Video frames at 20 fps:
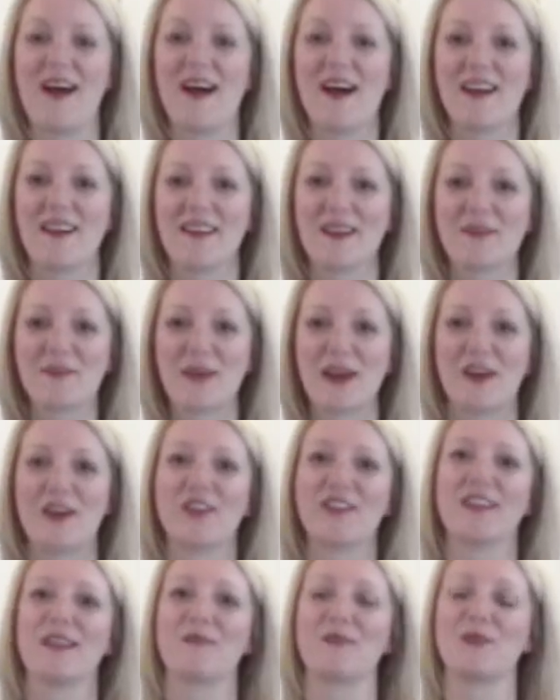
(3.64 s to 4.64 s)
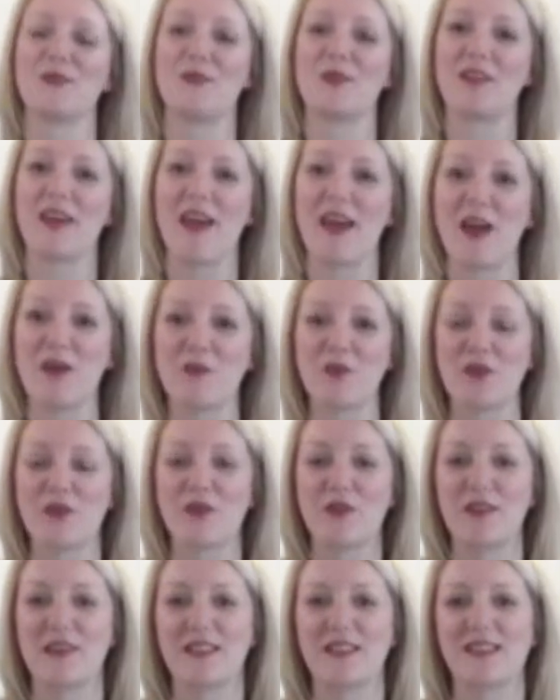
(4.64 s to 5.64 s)
Hi, I'm Karen Gibson with the Hamre
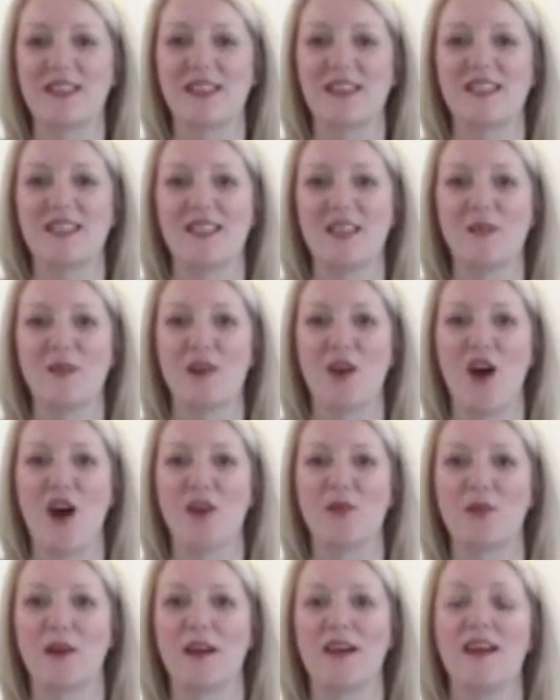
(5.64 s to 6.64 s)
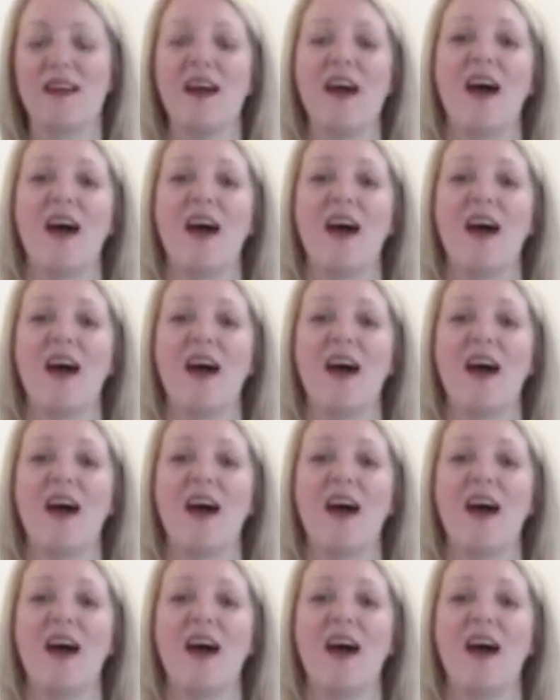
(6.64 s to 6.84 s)
Real Estate Team in Ottawa,